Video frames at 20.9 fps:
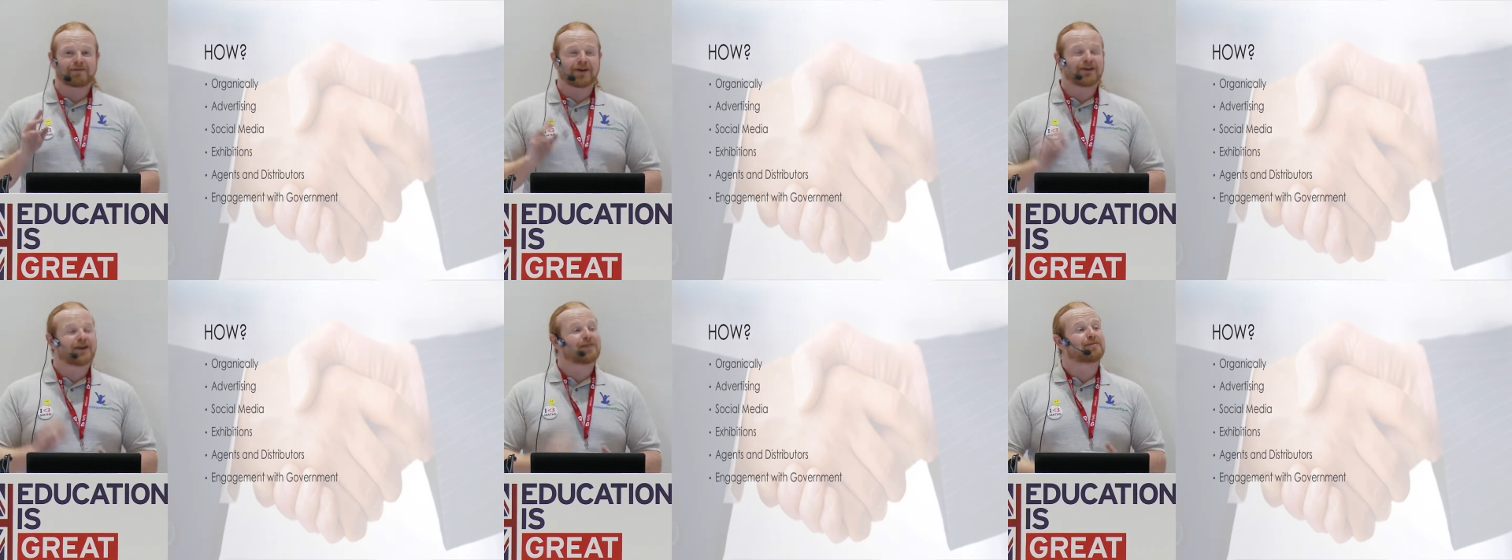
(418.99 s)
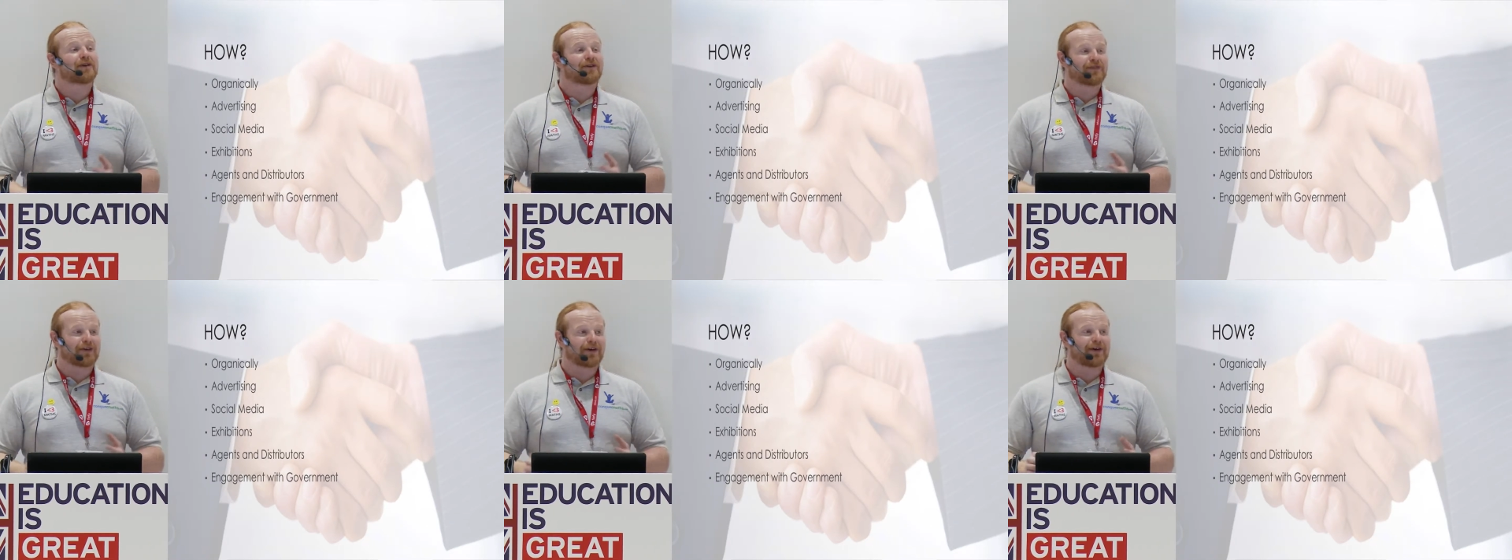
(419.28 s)
a
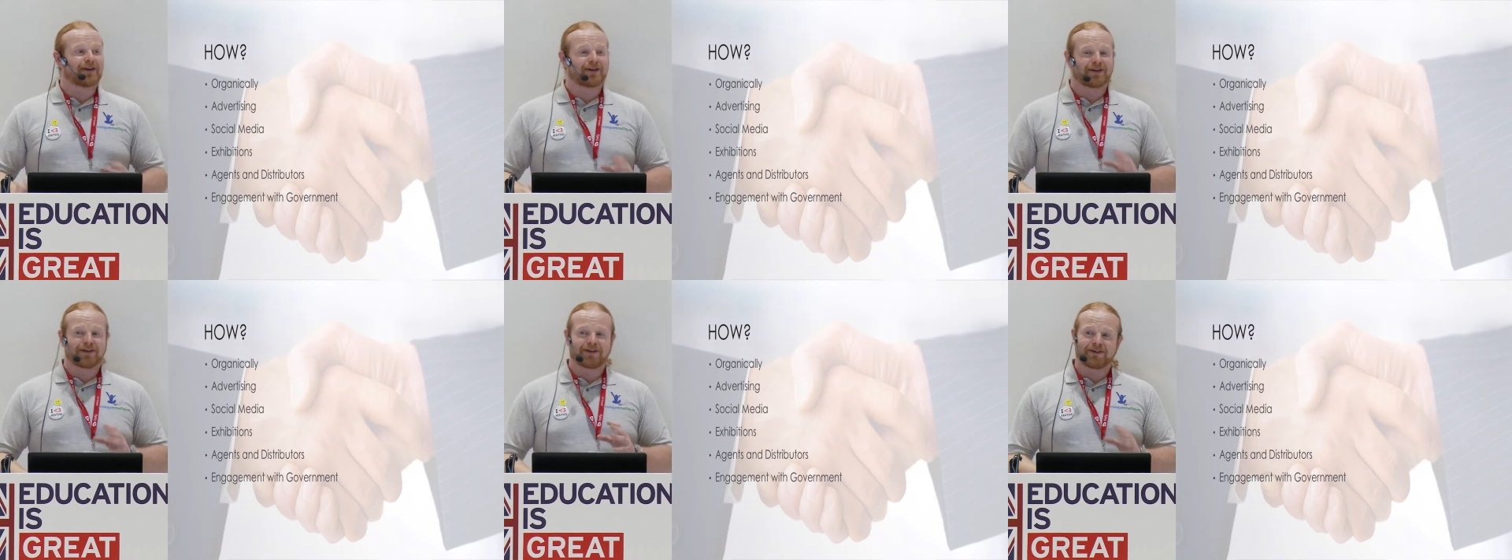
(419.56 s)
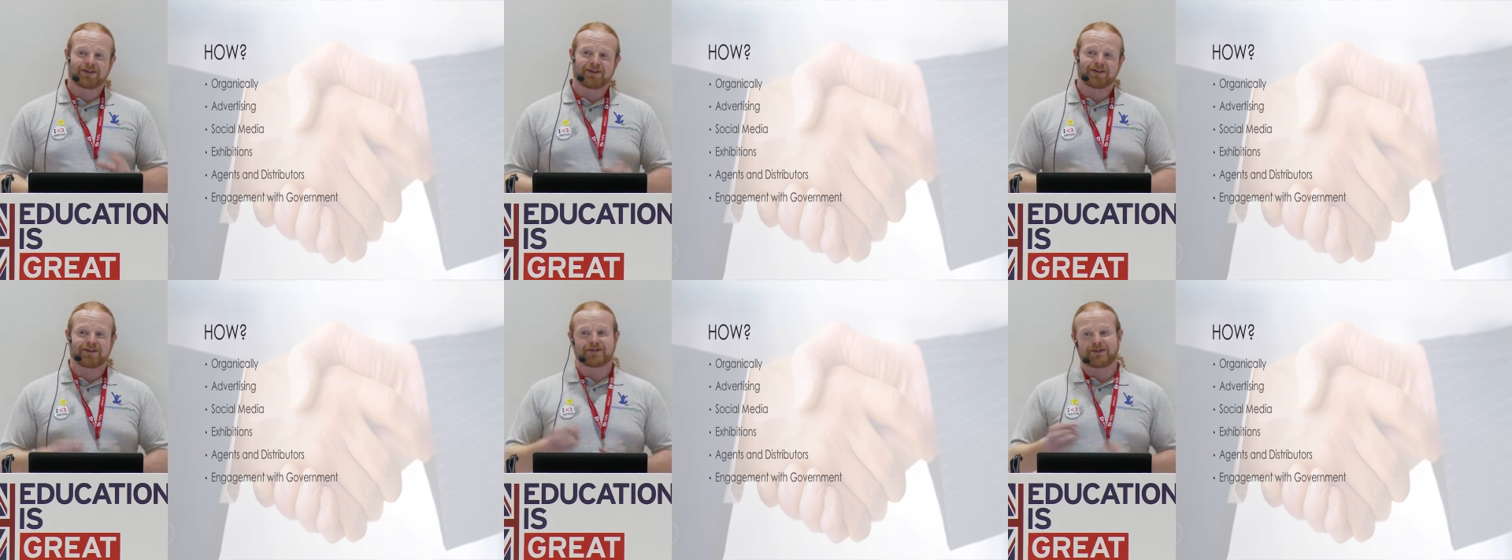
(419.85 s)
number of
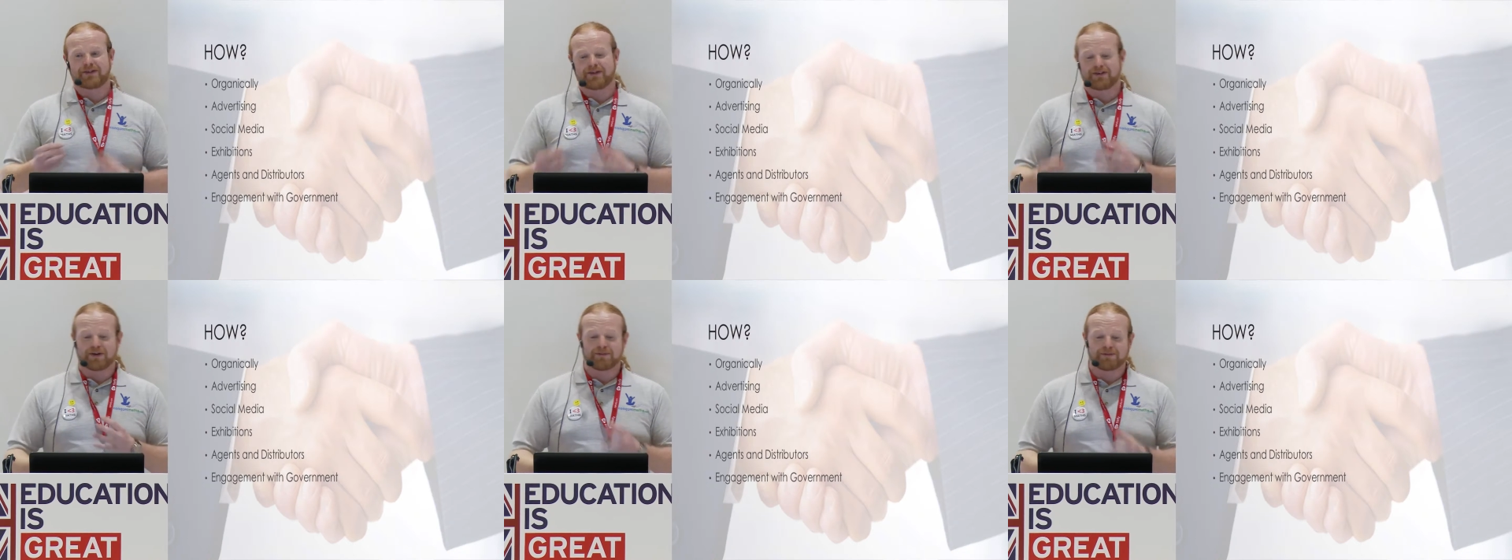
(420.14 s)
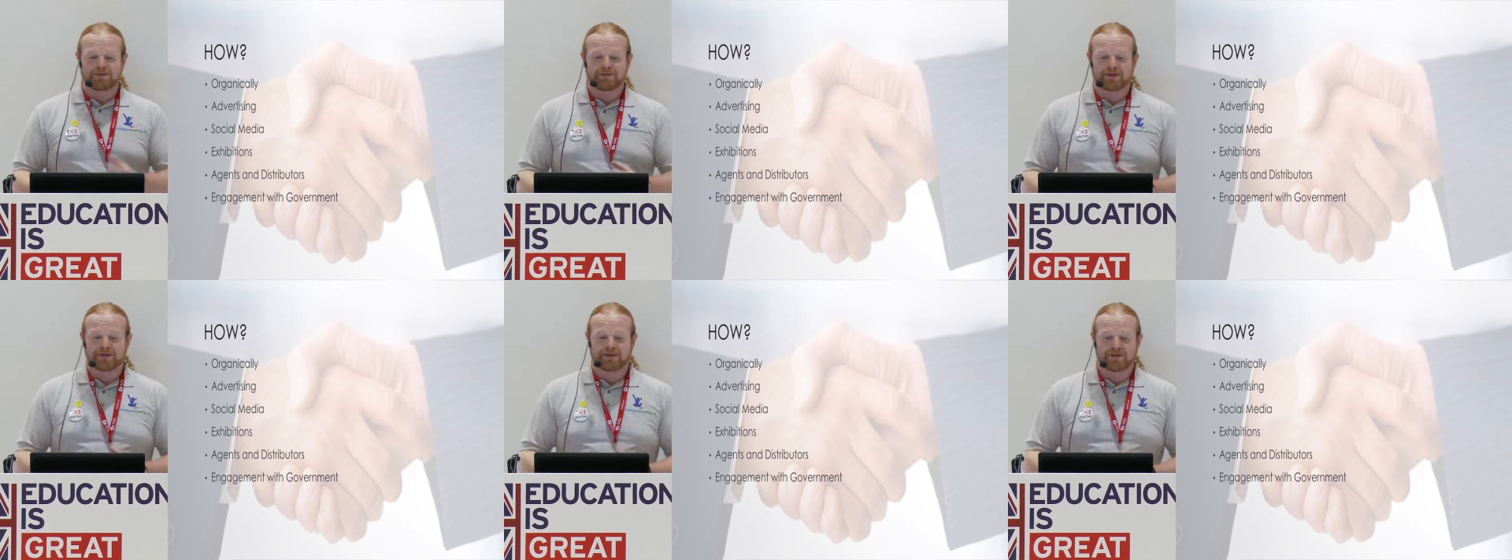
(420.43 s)
hurdles to
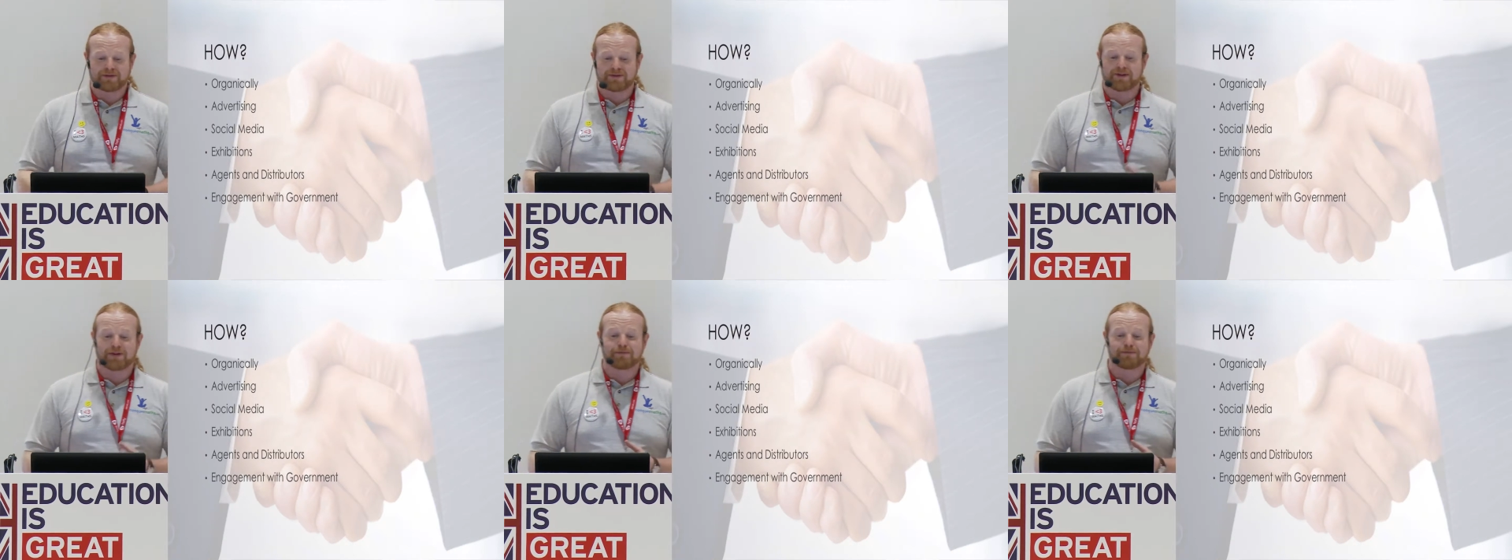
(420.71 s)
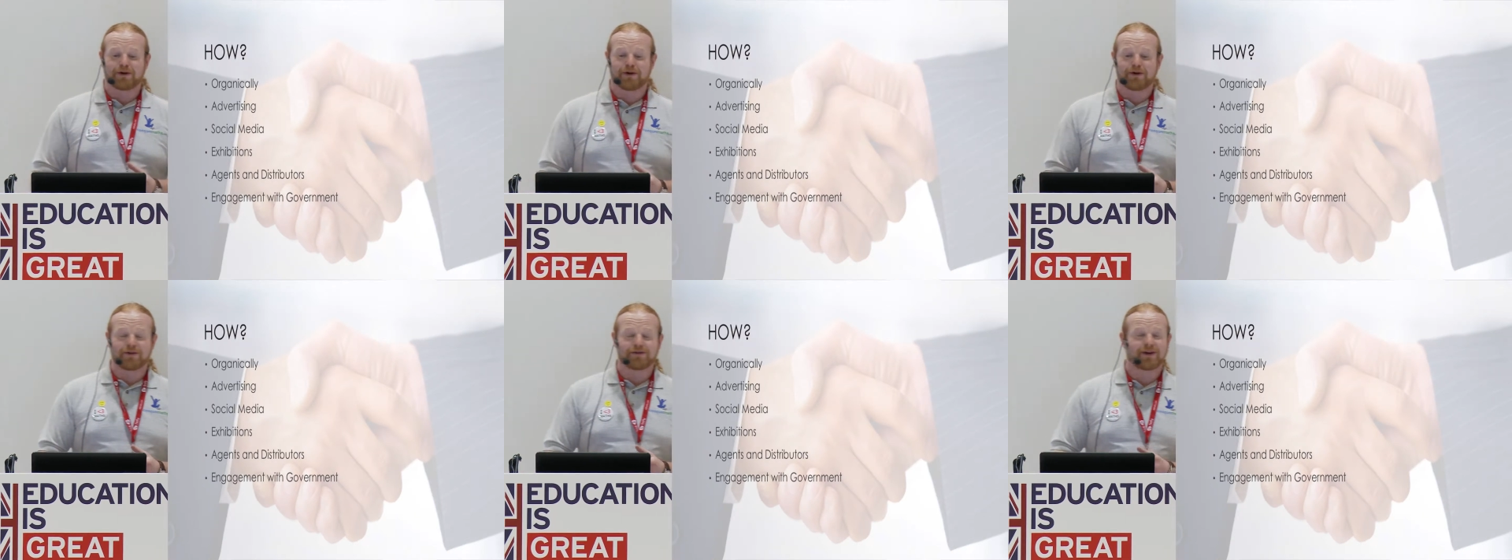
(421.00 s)

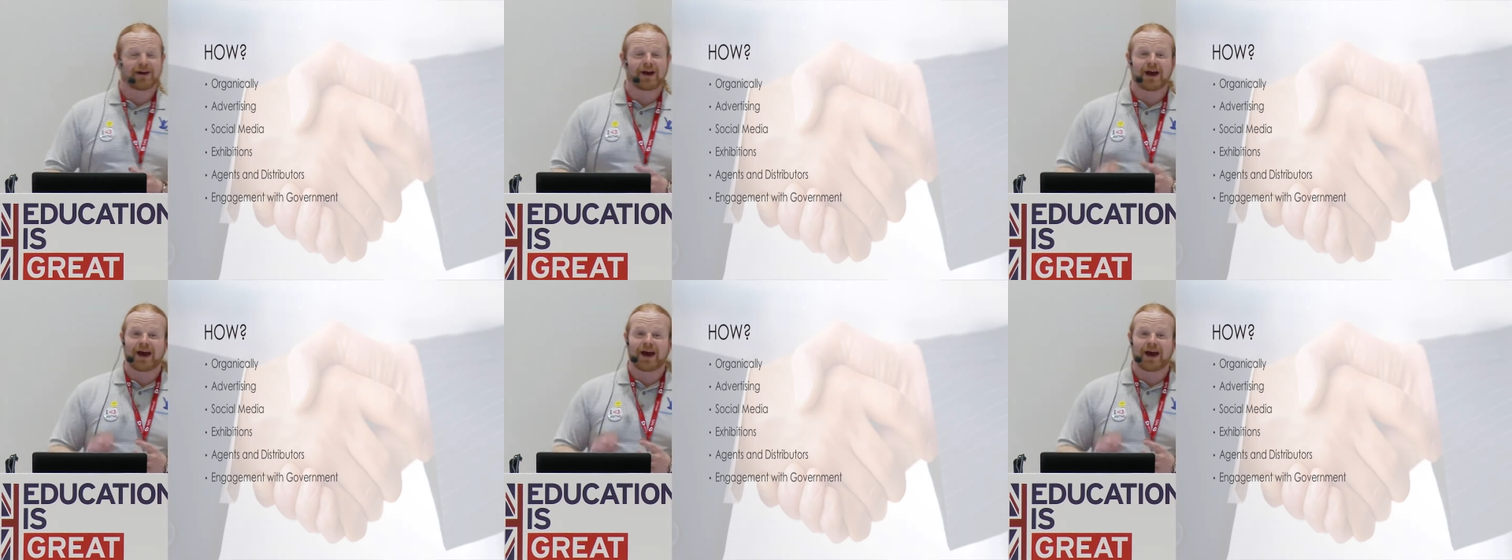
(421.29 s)
jump over,